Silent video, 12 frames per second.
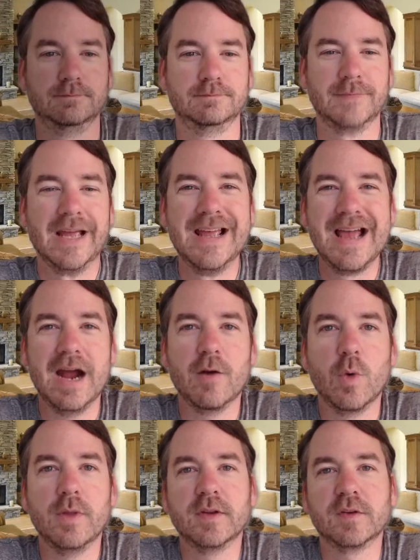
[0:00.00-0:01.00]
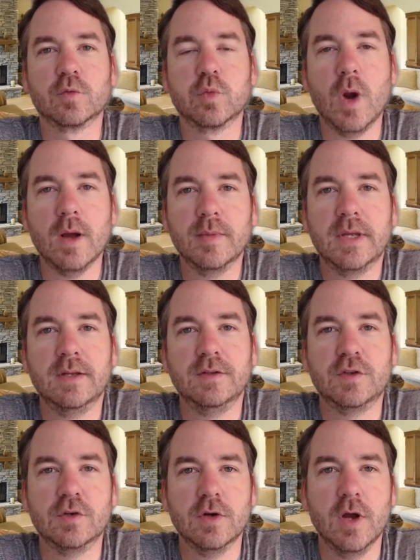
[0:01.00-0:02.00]
Hi, everyone. This is Rob
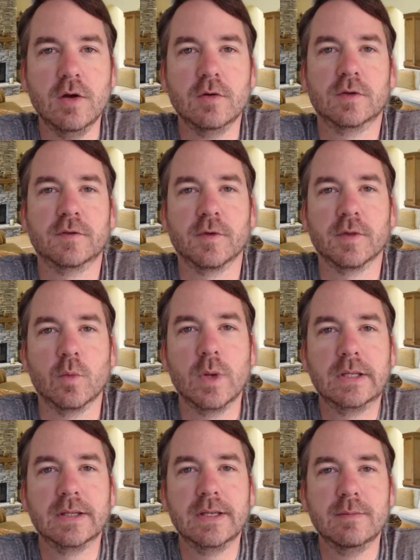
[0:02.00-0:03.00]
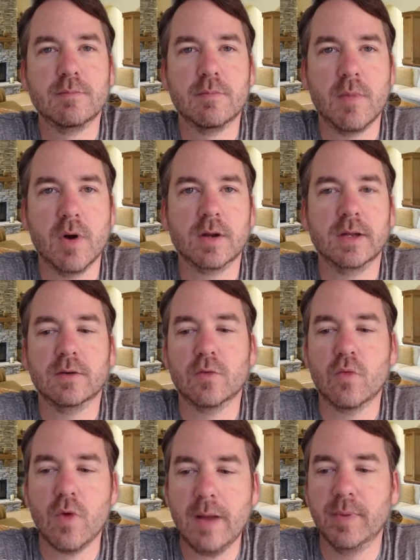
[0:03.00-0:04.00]
Kientz, your host for the weekly market
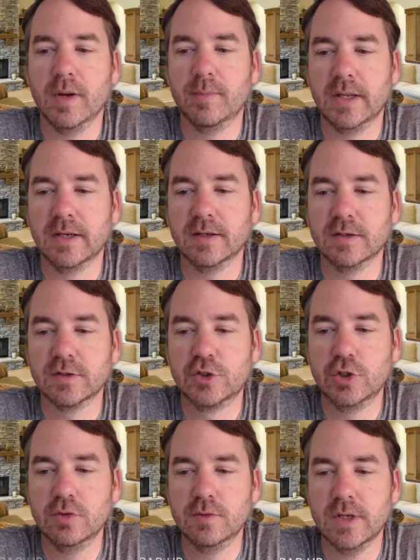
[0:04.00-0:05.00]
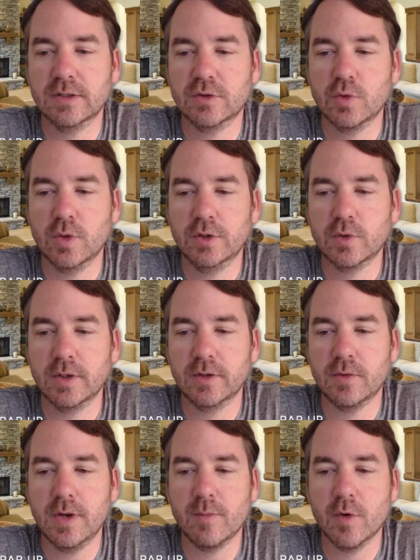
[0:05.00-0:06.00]
wrap-up, and it is June 9th,
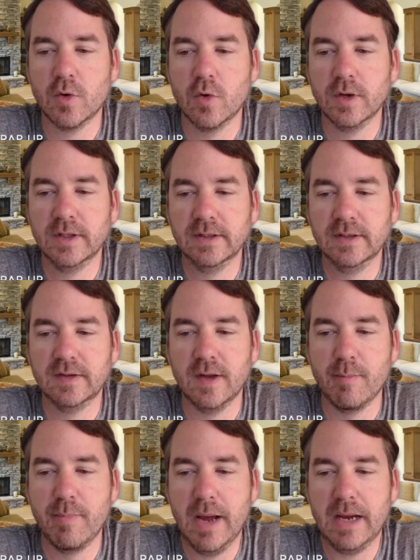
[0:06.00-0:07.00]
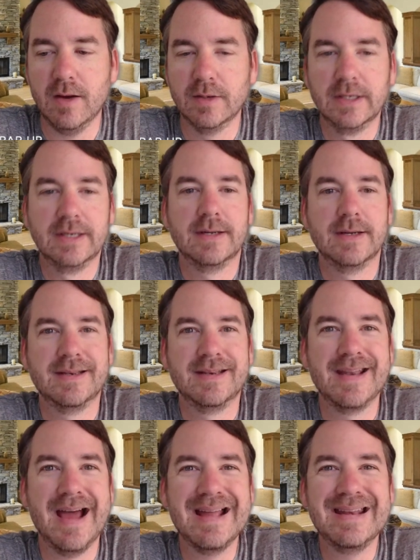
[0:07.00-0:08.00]
2023. I'm recording this about
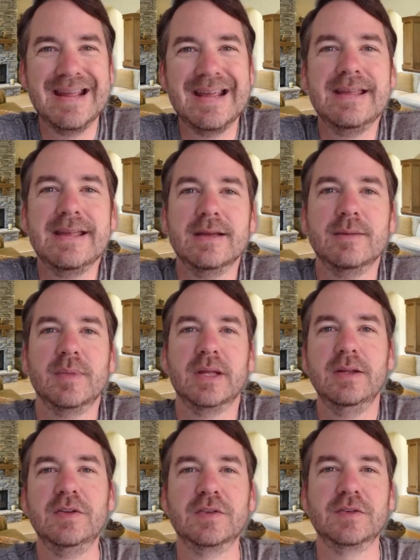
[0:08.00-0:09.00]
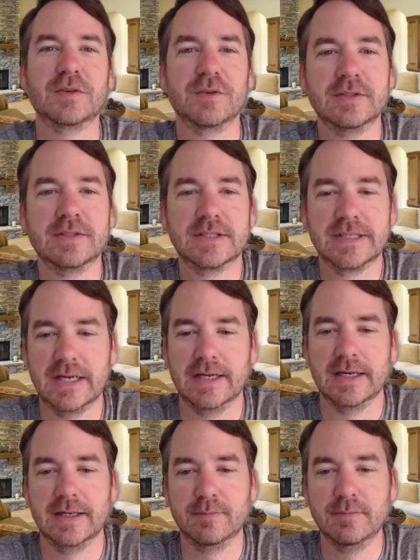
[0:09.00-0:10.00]
9 a.m. Eastern
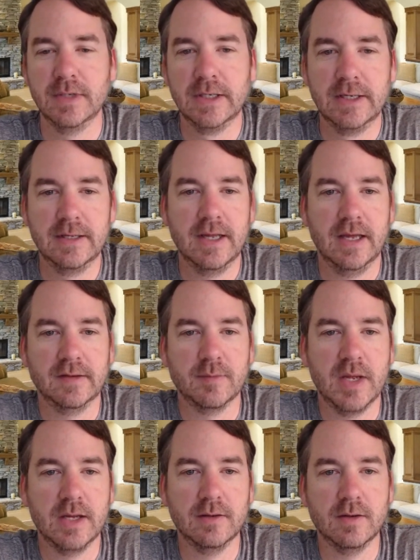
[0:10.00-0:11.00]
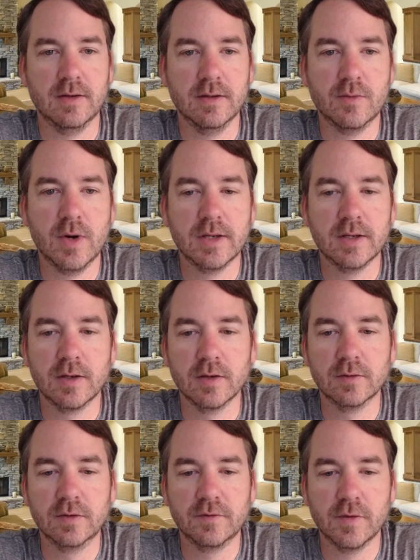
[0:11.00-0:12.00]
time as I'm out on the right
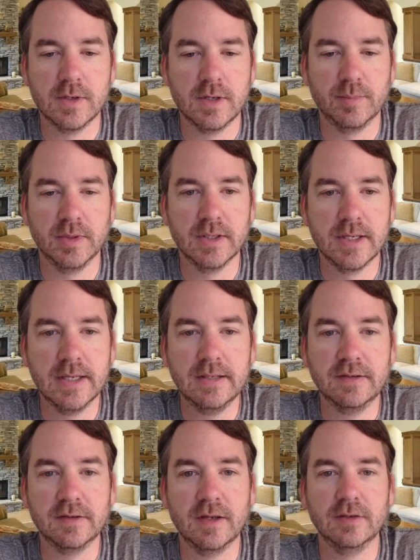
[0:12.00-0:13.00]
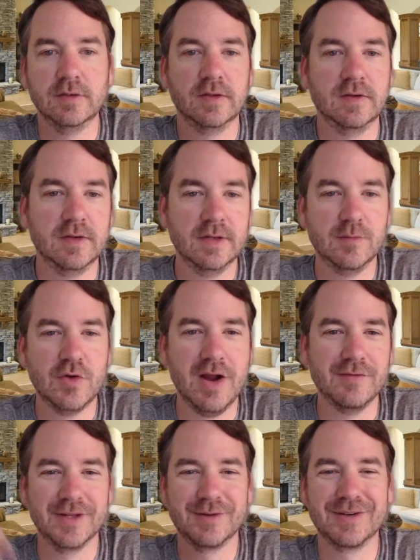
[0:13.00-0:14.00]
coast for a couple of days, and you can see I'm
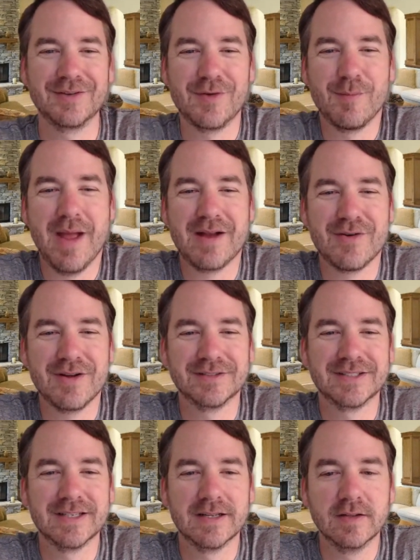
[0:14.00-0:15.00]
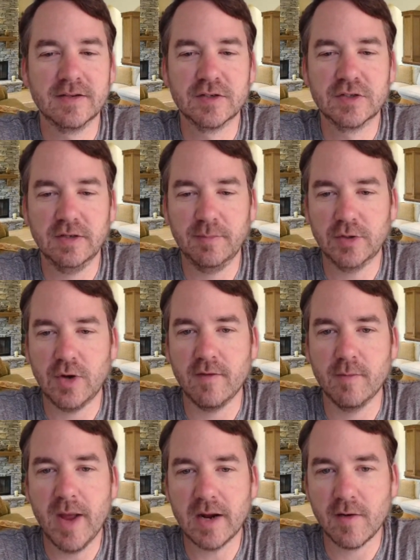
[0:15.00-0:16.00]
traveling a different background today. This is just my
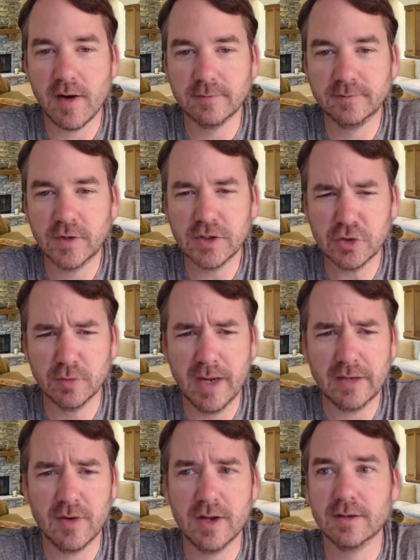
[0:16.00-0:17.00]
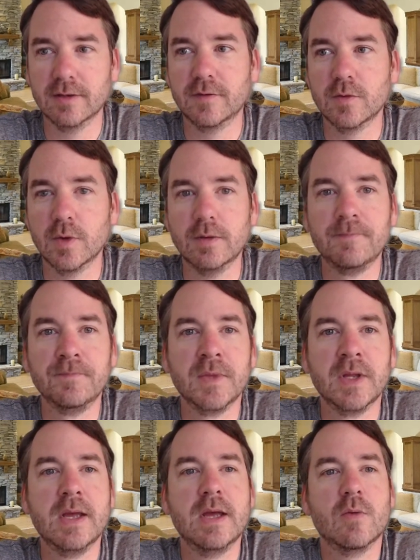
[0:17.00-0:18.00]
travel background, virtual background, if you will.
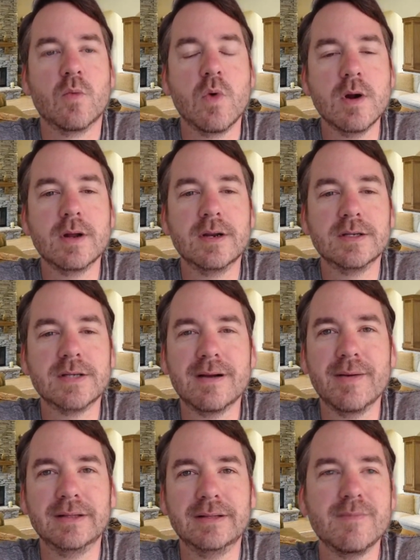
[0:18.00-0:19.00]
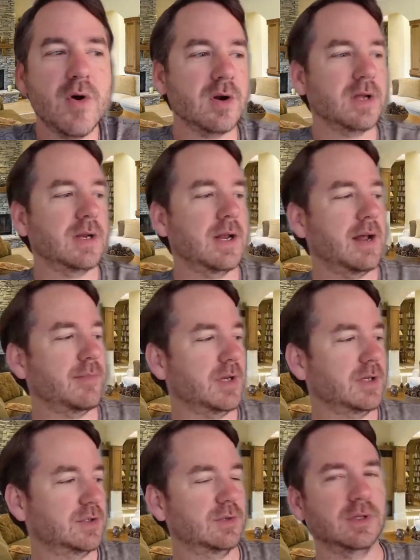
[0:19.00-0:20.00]
We're going to talk about the market, and I'm going
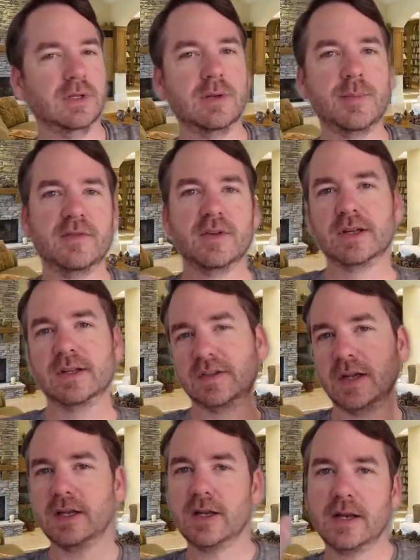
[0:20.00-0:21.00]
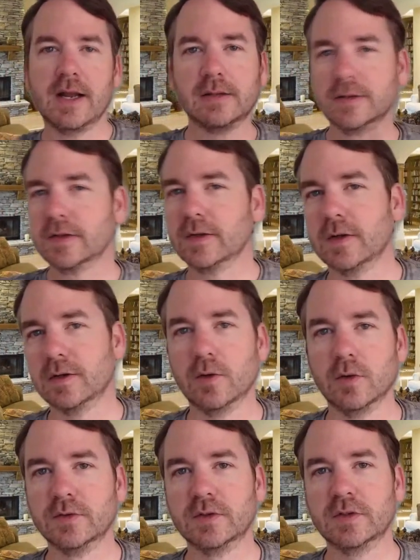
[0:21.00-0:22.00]
to do a little bit of an extended analysis on
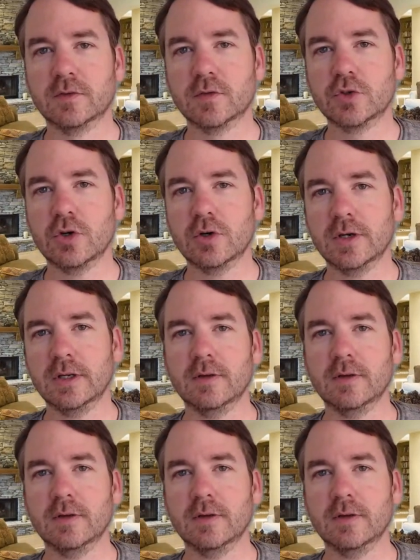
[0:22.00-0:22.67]
gold and silver charting